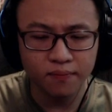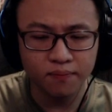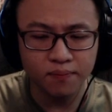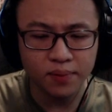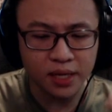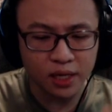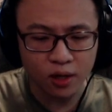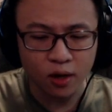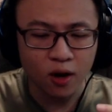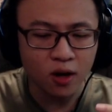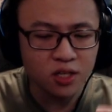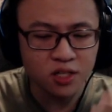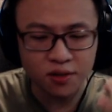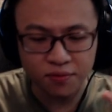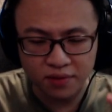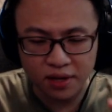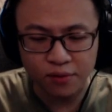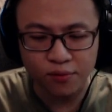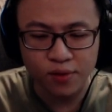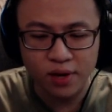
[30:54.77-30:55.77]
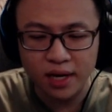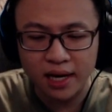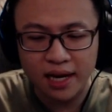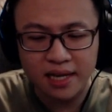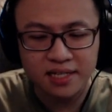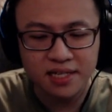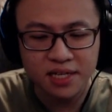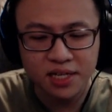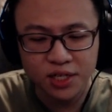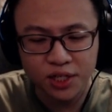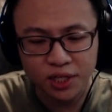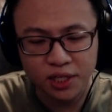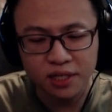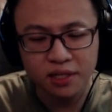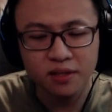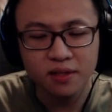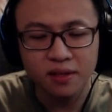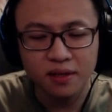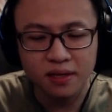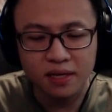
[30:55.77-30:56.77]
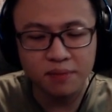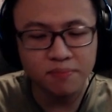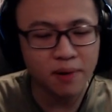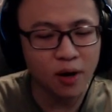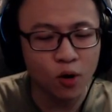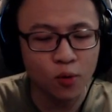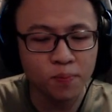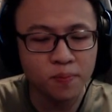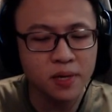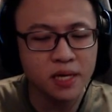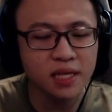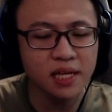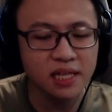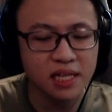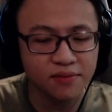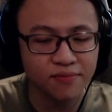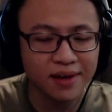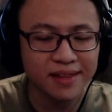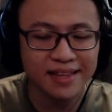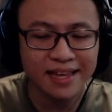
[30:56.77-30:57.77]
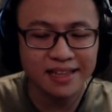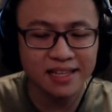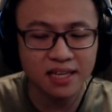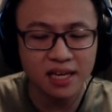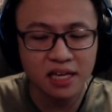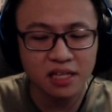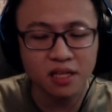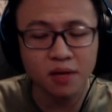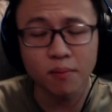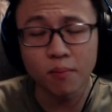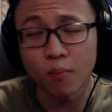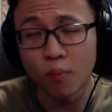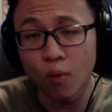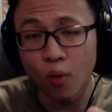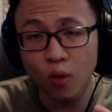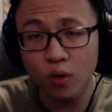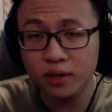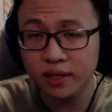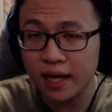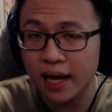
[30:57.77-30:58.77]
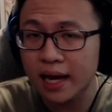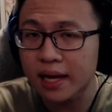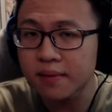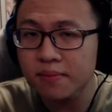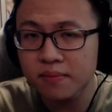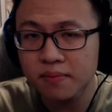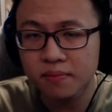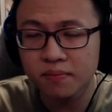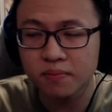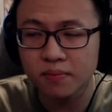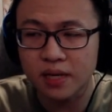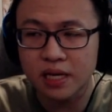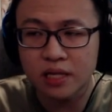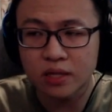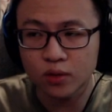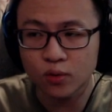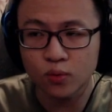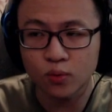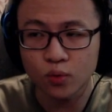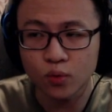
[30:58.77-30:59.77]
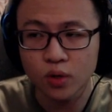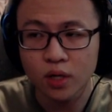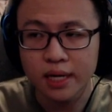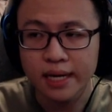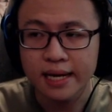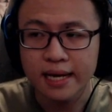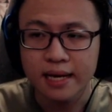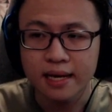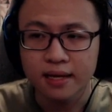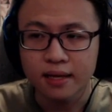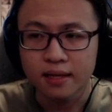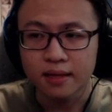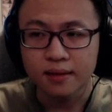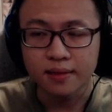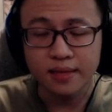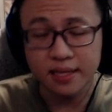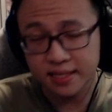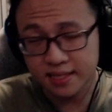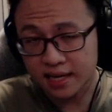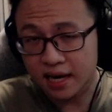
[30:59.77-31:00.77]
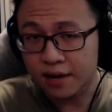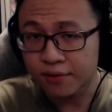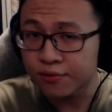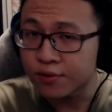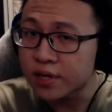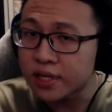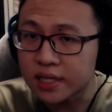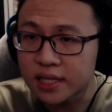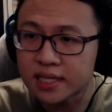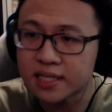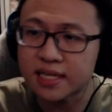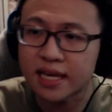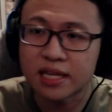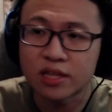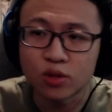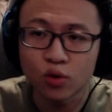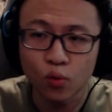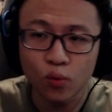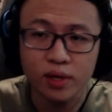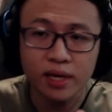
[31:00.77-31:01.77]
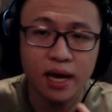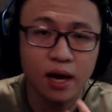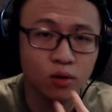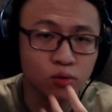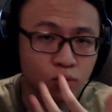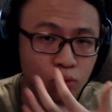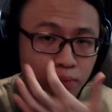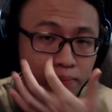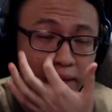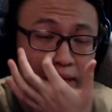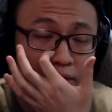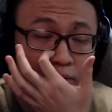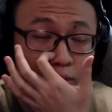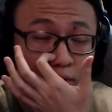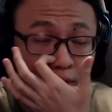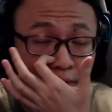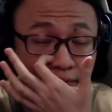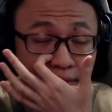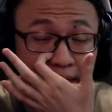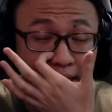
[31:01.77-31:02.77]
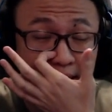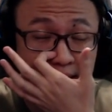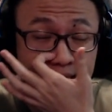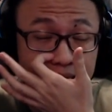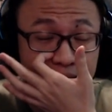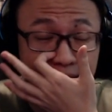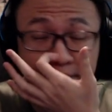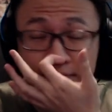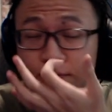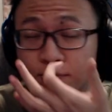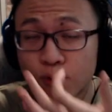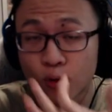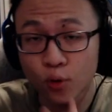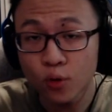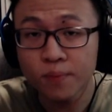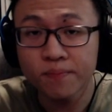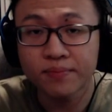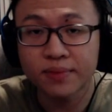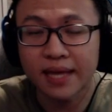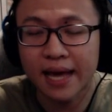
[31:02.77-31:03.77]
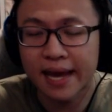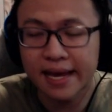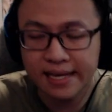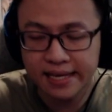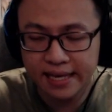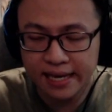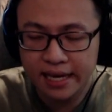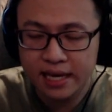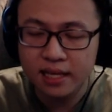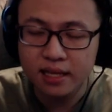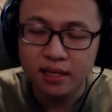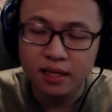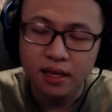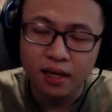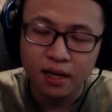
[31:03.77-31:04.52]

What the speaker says: because of that realization, in my opinion, if I dedicated more time into discovering this and knowing how to make use of this info that I get,